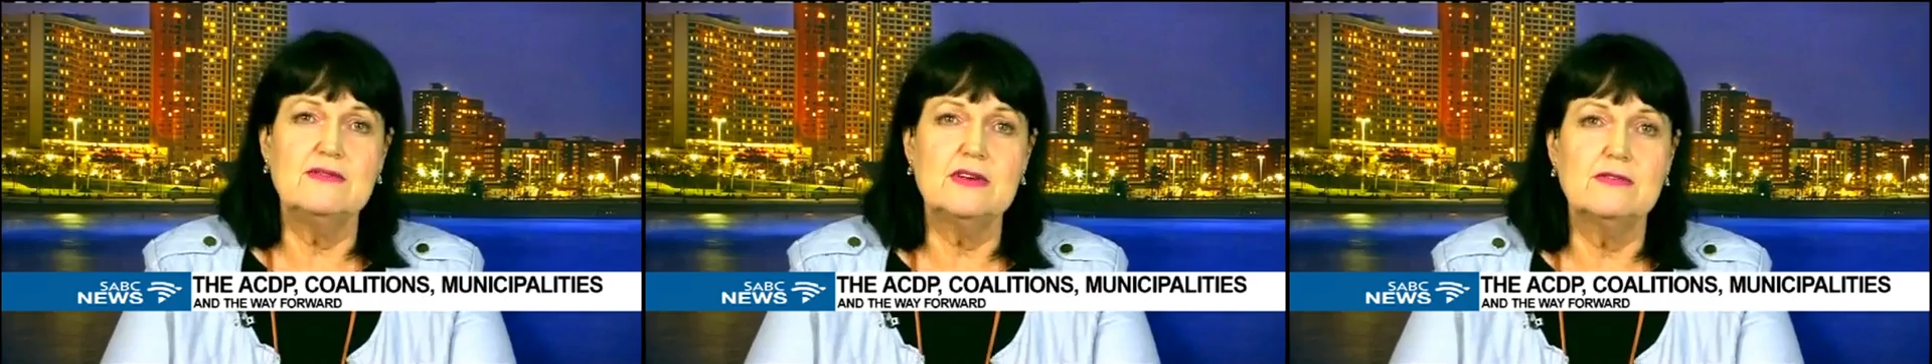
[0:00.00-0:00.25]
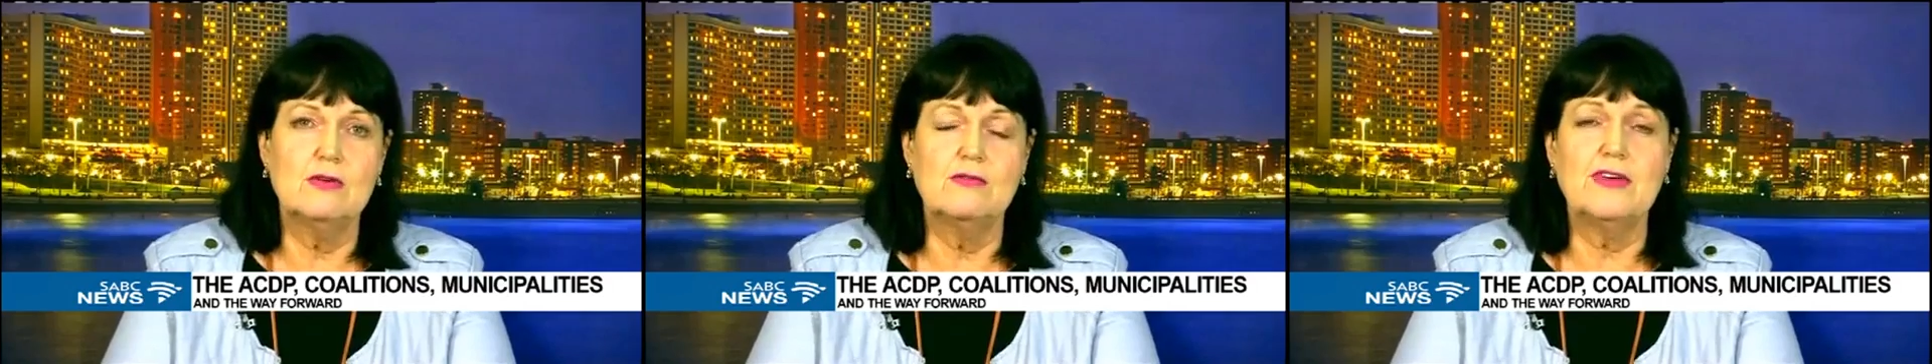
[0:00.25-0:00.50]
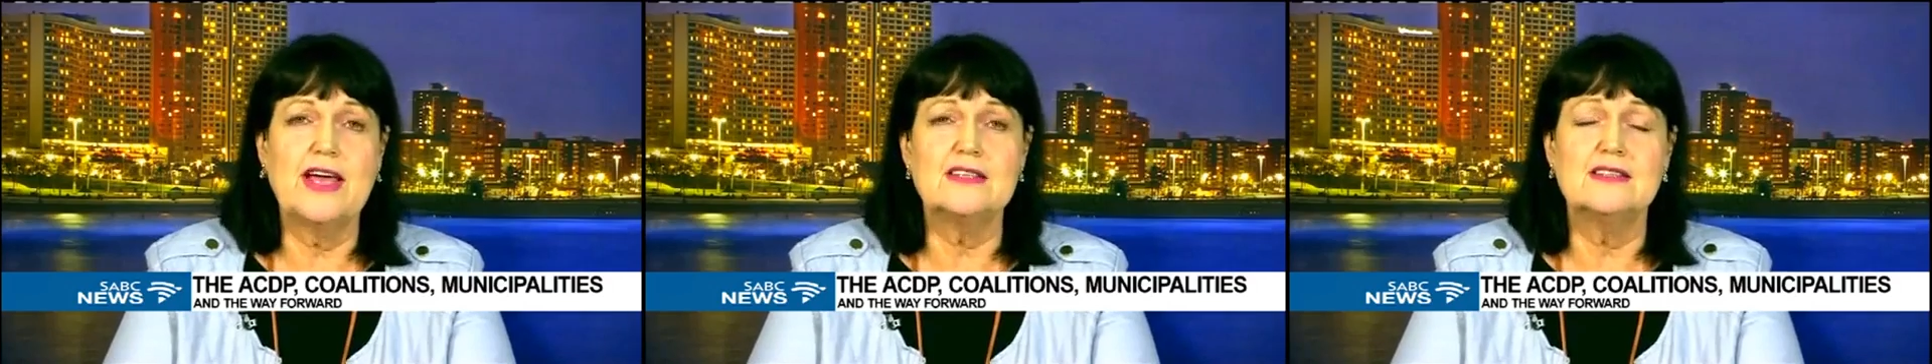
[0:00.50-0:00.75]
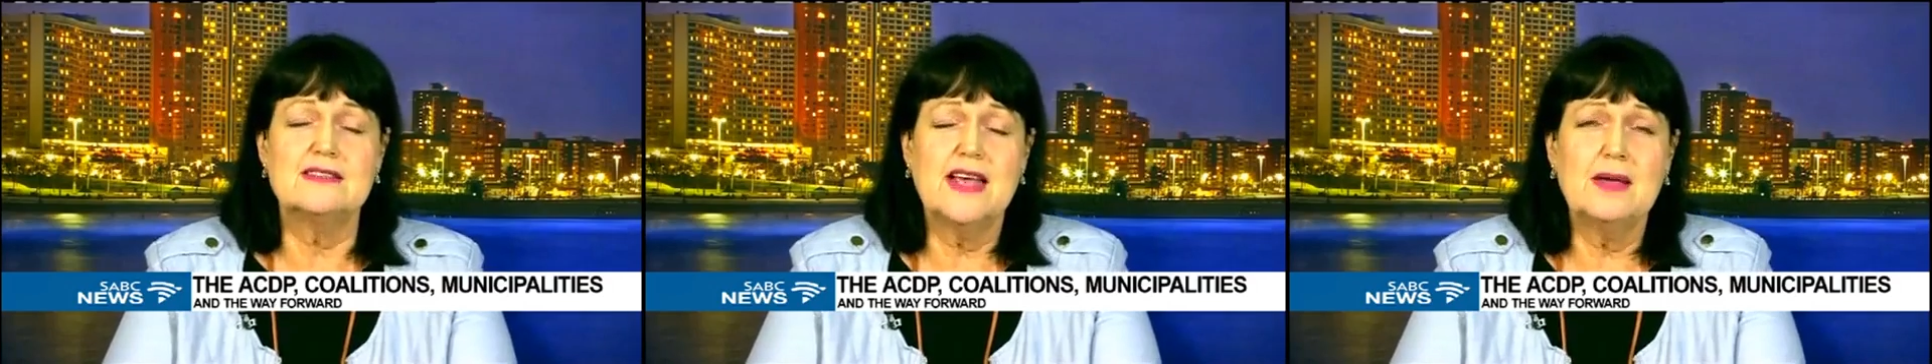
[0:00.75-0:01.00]
even for
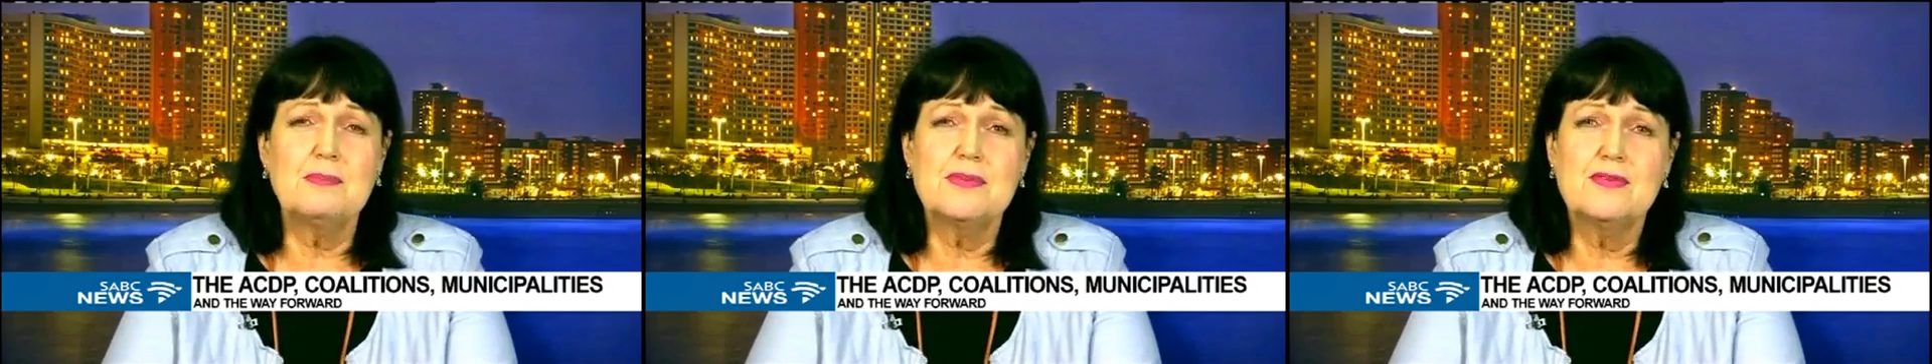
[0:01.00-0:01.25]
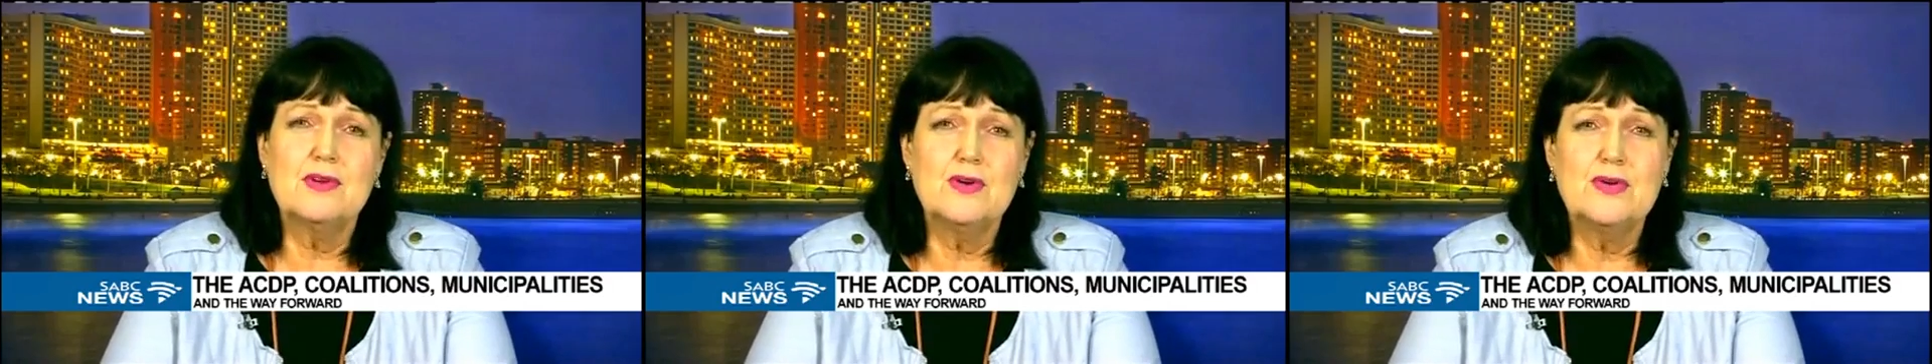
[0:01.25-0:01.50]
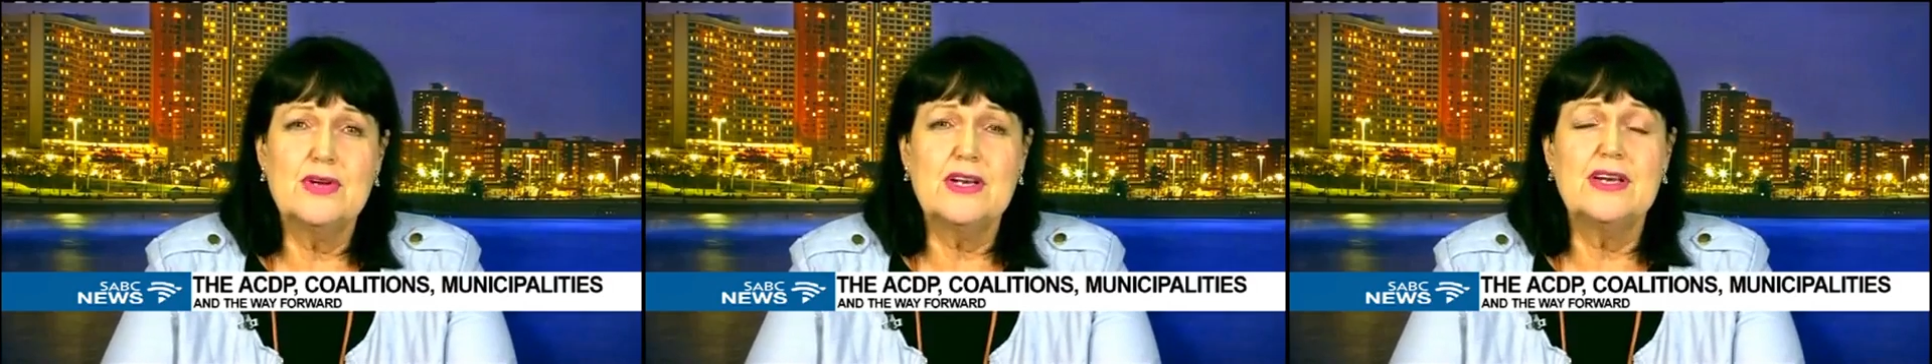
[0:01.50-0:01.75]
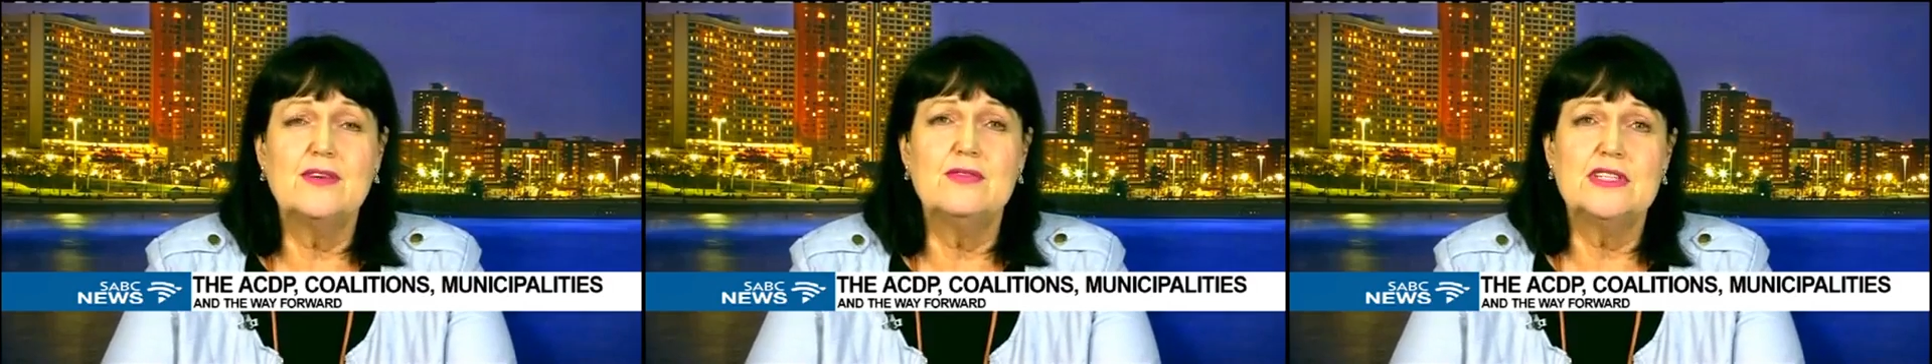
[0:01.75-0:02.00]
VAT is
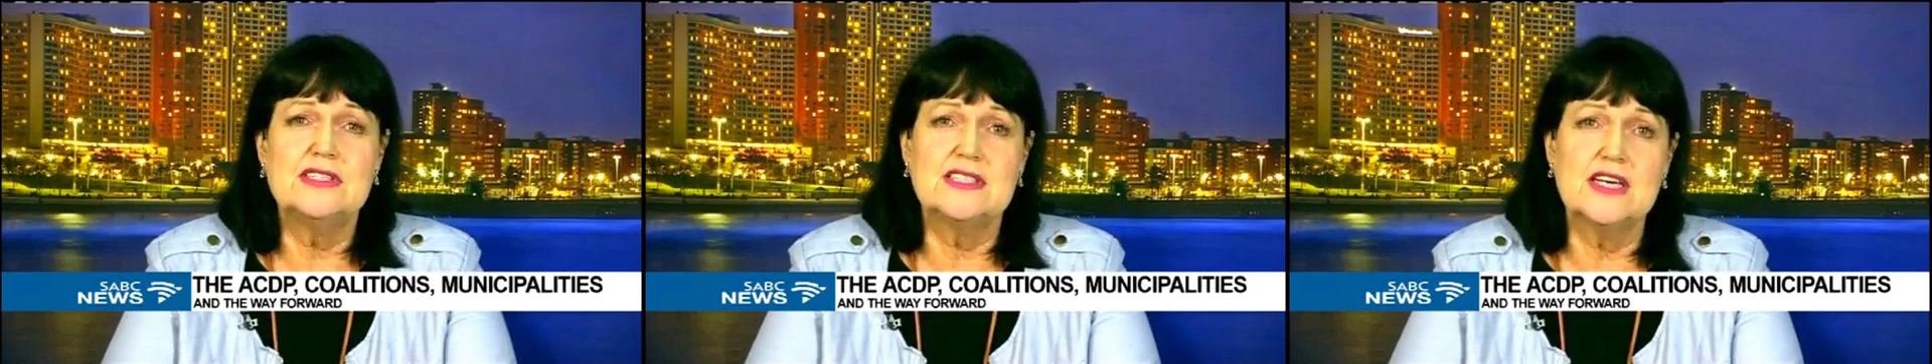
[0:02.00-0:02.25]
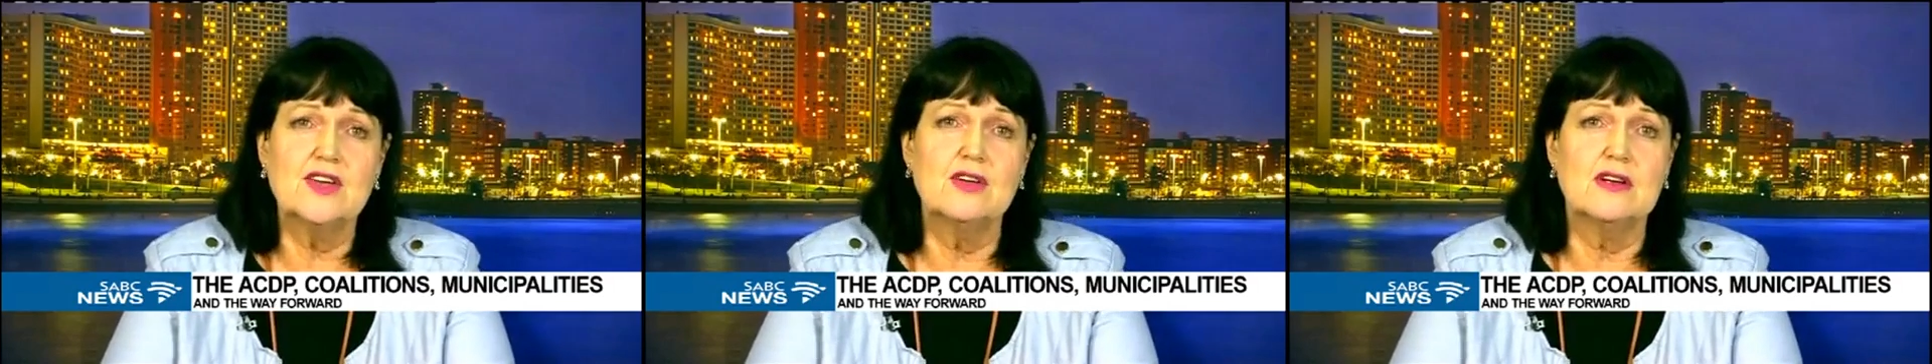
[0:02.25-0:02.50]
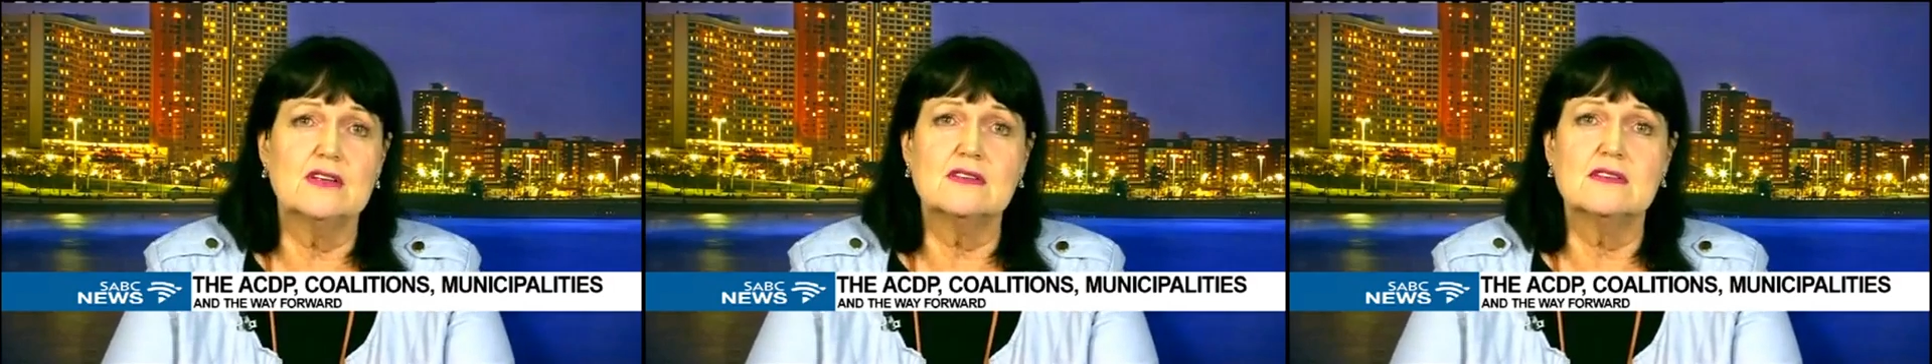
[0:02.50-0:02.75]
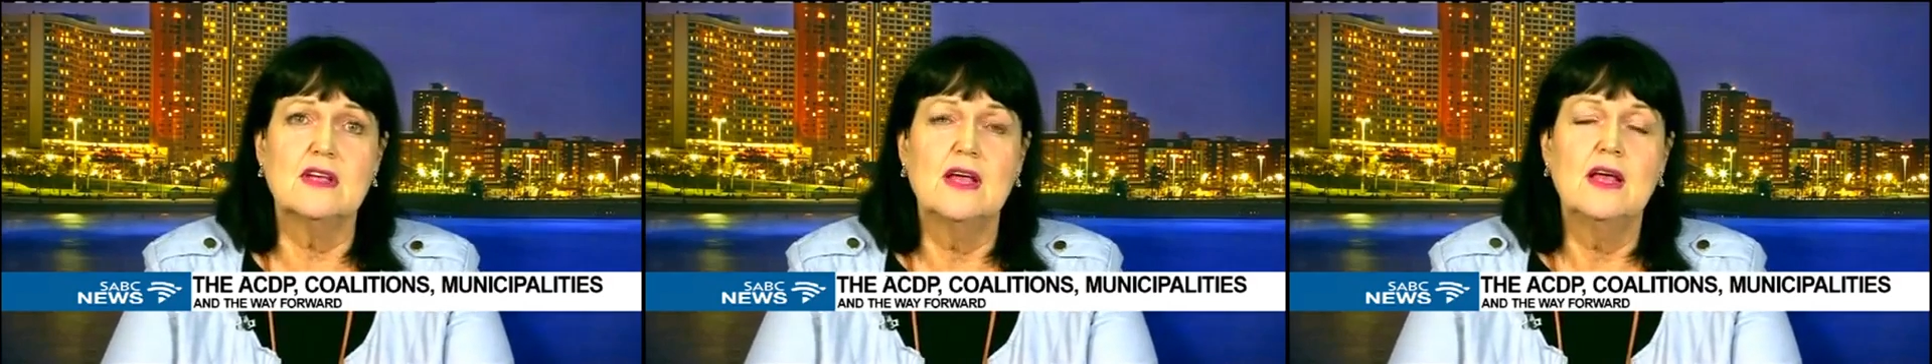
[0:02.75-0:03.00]
absolutely
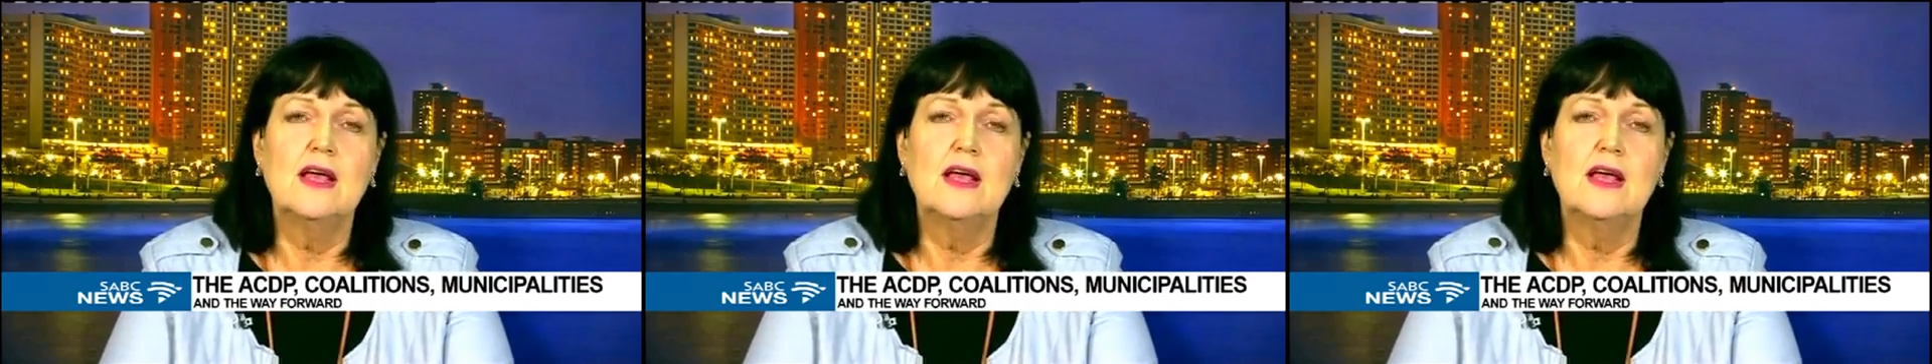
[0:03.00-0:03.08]
ridiculous.